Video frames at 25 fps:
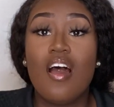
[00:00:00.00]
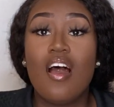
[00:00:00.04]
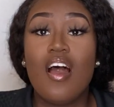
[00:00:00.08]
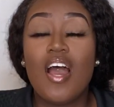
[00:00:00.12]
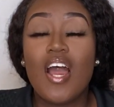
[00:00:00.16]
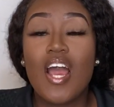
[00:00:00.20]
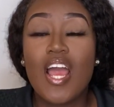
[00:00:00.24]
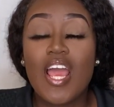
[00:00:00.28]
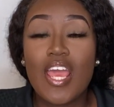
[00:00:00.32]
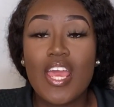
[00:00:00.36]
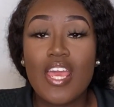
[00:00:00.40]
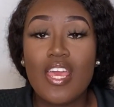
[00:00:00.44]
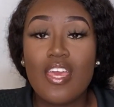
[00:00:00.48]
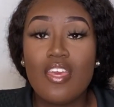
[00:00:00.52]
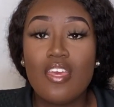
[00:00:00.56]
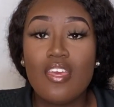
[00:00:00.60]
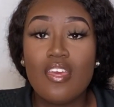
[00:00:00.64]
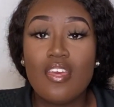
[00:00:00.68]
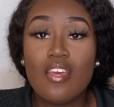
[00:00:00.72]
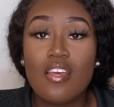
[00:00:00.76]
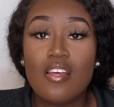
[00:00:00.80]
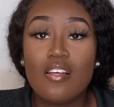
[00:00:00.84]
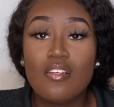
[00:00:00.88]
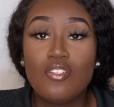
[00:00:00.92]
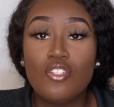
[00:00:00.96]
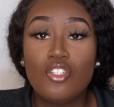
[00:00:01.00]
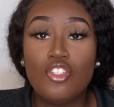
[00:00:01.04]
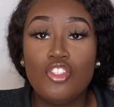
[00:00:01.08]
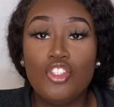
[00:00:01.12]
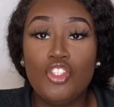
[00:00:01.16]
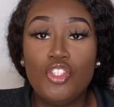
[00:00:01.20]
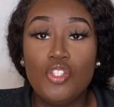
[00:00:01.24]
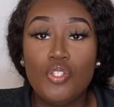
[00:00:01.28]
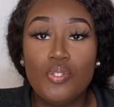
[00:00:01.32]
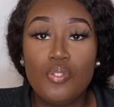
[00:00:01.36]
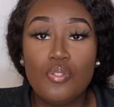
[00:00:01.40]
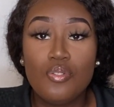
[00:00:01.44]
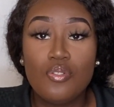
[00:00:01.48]
I'm
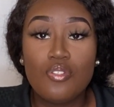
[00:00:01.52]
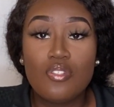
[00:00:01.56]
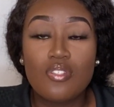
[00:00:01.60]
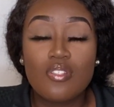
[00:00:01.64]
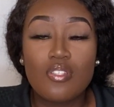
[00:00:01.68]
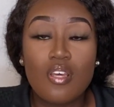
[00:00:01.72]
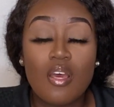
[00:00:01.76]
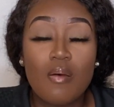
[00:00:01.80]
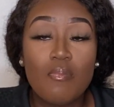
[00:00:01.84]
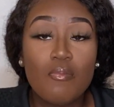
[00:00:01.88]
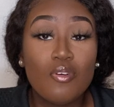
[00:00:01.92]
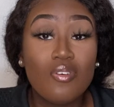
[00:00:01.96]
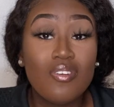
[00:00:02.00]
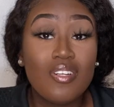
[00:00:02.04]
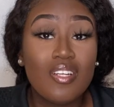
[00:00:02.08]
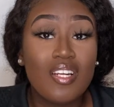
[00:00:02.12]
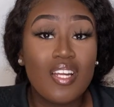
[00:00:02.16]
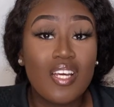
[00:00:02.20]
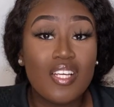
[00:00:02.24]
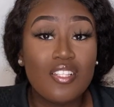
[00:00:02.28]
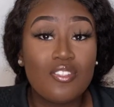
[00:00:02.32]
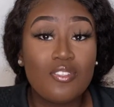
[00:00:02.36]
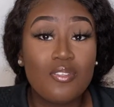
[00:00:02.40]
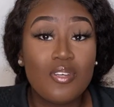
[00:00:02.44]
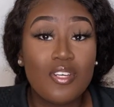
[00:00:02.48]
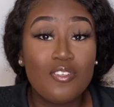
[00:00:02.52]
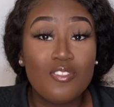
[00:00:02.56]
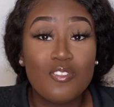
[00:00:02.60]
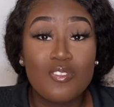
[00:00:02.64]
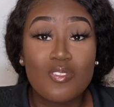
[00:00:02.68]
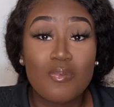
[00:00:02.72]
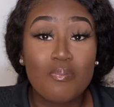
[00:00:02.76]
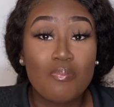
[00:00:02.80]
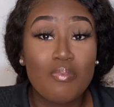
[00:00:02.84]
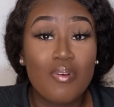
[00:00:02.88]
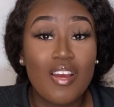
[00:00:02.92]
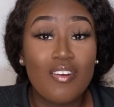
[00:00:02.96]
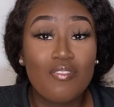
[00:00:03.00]
not gonna lie to you, I used
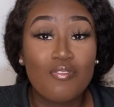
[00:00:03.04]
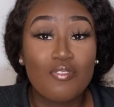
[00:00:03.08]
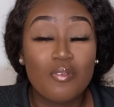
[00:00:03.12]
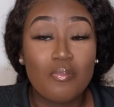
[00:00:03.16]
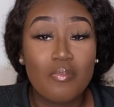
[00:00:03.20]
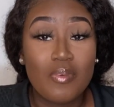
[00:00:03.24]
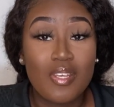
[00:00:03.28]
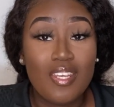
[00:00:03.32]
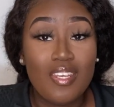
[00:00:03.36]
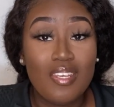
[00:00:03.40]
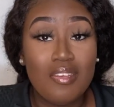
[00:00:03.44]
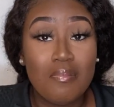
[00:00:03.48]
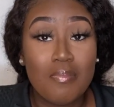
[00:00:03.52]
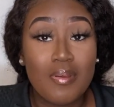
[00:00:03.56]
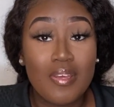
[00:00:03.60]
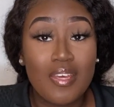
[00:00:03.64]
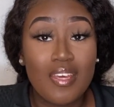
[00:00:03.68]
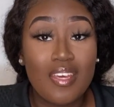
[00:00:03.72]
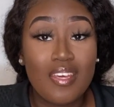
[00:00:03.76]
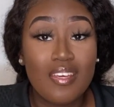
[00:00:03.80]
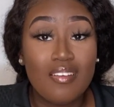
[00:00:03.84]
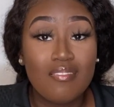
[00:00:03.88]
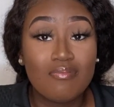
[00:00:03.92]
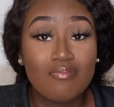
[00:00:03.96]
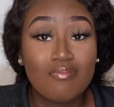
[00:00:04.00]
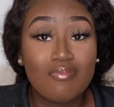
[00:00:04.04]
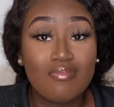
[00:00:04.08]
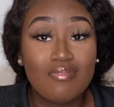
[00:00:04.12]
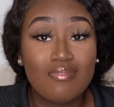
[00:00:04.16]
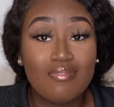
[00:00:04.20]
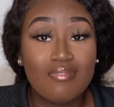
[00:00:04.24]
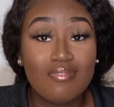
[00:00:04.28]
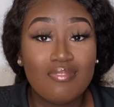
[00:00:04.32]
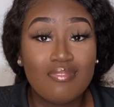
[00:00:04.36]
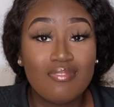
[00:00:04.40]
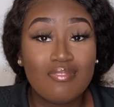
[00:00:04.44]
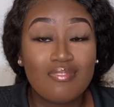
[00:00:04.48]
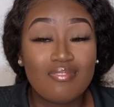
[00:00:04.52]
a brand from eBay.
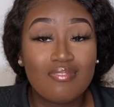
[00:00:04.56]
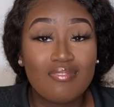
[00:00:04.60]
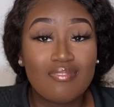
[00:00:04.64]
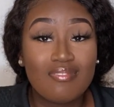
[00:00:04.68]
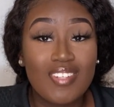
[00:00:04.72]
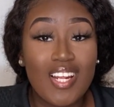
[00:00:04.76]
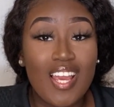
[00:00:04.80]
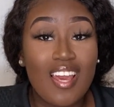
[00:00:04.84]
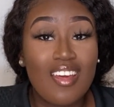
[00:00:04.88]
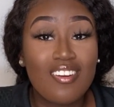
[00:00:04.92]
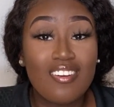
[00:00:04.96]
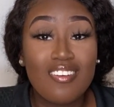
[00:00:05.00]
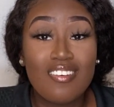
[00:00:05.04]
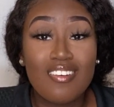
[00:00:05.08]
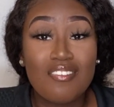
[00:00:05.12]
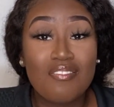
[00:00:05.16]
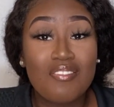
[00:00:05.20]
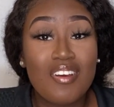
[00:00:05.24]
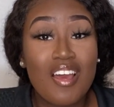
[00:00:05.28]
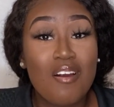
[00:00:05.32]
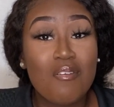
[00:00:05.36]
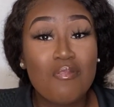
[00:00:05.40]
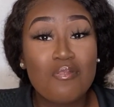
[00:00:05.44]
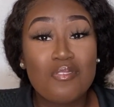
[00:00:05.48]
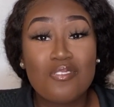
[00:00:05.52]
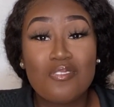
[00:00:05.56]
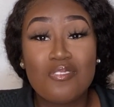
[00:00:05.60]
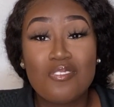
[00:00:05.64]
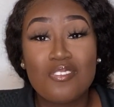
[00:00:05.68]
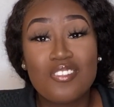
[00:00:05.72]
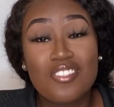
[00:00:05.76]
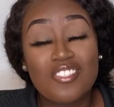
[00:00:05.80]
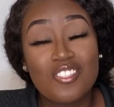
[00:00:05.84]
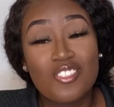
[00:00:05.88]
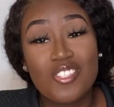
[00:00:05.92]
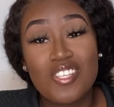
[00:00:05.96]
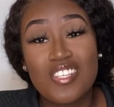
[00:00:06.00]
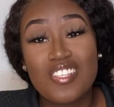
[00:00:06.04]
I don't know if I would not
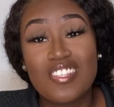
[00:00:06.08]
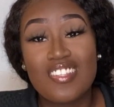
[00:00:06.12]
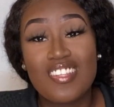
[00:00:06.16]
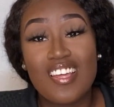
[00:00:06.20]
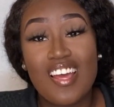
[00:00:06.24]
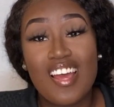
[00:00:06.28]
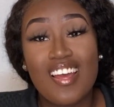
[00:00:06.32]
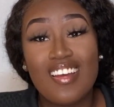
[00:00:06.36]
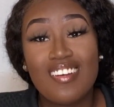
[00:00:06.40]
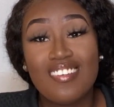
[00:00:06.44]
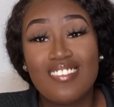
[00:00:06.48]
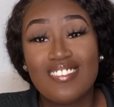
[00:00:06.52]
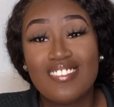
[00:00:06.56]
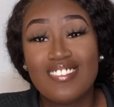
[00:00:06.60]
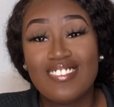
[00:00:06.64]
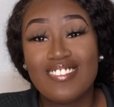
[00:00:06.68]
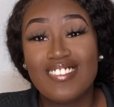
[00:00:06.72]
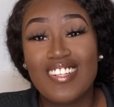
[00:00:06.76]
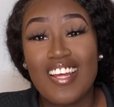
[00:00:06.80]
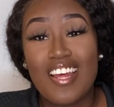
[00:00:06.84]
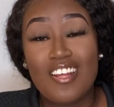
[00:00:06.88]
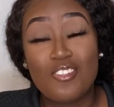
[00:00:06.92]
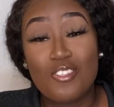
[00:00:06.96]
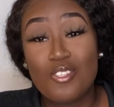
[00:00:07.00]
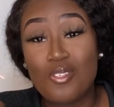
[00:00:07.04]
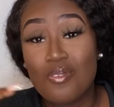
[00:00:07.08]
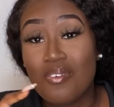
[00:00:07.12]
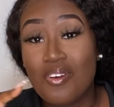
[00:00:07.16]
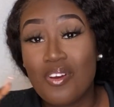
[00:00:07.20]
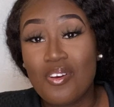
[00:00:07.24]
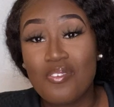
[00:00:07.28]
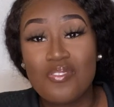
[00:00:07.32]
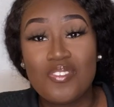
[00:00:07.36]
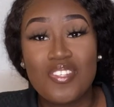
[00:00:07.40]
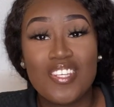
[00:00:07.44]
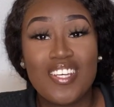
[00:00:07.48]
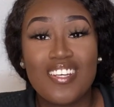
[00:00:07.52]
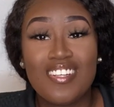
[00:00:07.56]
suggest that. 2
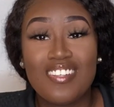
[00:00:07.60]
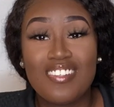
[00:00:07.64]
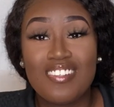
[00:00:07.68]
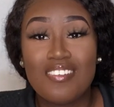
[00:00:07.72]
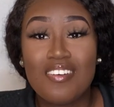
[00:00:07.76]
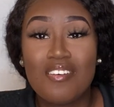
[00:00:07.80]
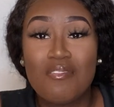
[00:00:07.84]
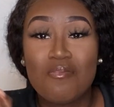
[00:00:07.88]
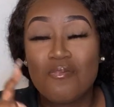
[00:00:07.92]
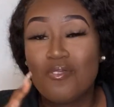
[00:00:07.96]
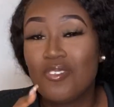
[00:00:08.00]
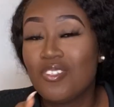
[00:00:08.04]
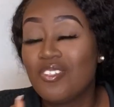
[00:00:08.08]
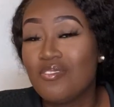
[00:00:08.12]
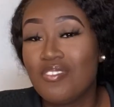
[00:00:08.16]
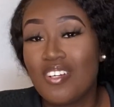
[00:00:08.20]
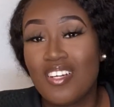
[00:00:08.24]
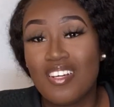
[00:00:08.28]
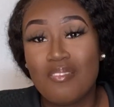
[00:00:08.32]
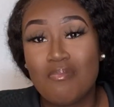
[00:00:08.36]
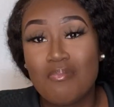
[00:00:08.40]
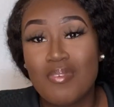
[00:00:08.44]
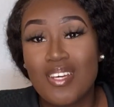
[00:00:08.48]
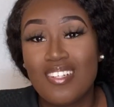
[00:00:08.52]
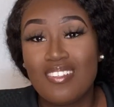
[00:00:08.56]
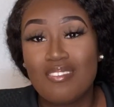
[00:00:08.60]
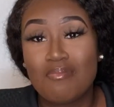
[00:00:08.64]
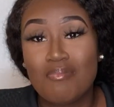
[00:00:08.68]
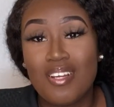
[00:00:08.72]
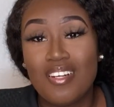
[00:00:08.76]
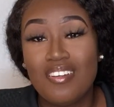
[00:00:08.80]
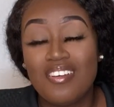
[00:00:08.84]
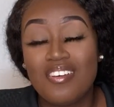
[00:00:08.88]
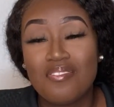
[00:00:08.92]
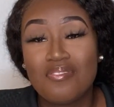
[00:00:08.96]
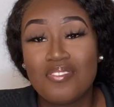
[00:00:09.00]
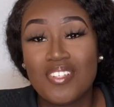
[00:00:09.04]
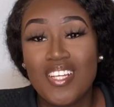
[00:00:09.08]
out of 10 wouldn't recommend, my
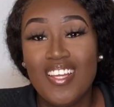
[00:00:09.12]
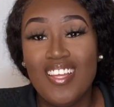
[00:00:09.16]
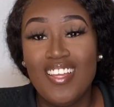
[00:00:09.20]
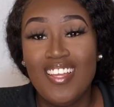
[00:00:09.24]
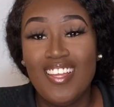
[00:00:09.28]
love.